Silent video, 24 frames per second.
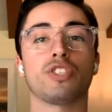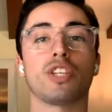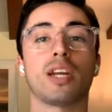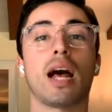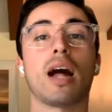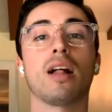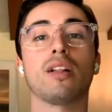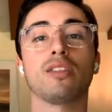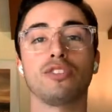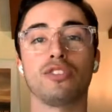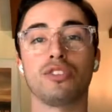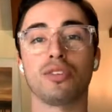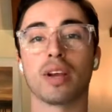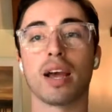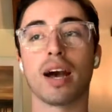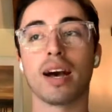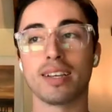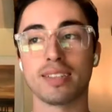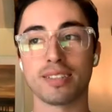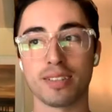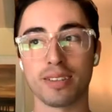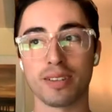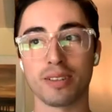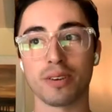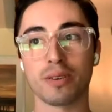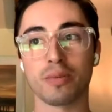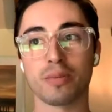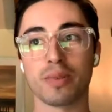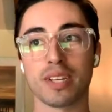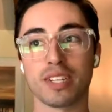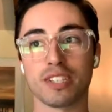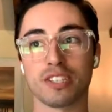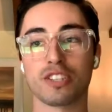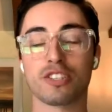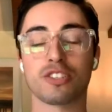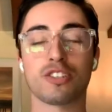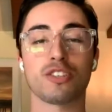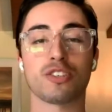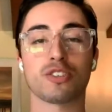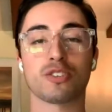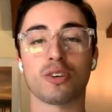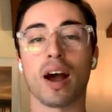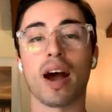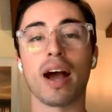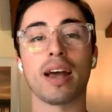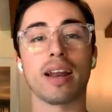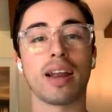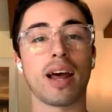challenge you guys a little bit just to
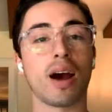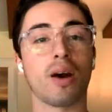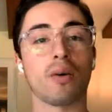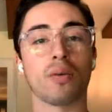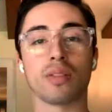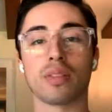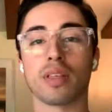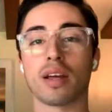try it out